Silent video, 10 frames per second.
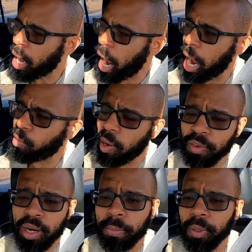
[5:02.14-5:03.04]
I'd
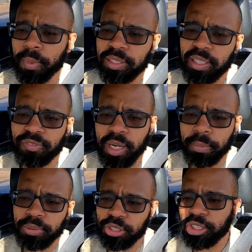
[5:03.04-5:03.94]
rather not put myself in
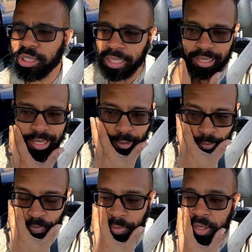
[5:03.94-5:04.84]
that position. I think
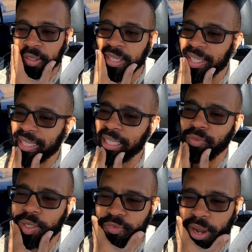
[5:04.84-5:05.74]

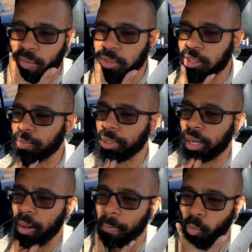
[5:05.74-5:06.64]
even if I was to
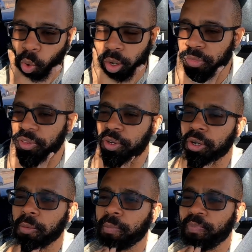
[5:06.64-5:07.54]
become
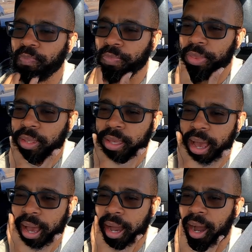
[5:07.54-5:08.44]
wealthier,
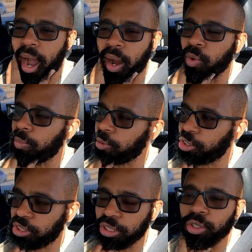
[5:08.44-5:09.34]
I would
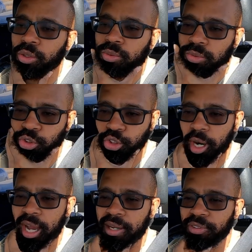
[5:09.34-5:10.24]
still
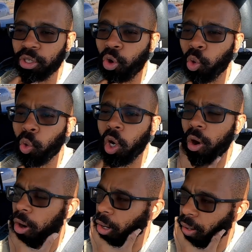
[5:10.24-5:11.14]
drive an old
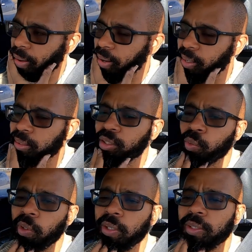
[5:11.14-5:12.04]
car to
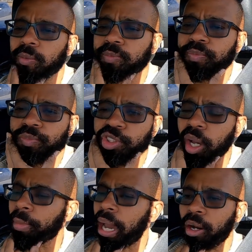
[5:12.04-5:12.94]
work.
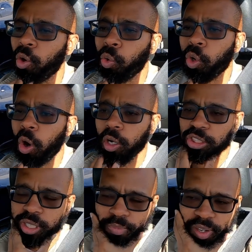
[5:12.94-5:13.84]
Some kind of old car,
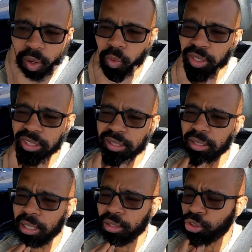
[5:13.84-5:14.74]
something that wasn't
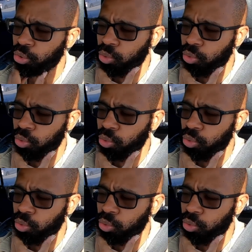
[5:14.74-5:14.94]
looking